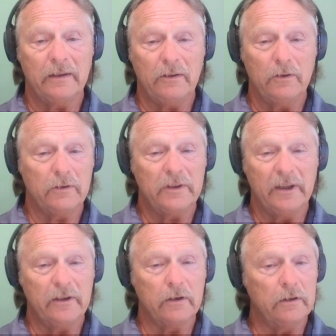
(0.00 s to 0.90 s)
you don't
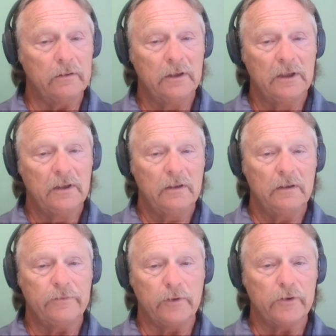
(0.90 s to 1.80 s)
think you can
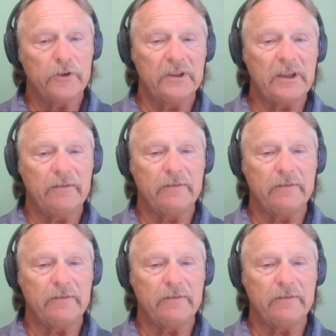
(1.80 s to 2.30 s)
flourish in that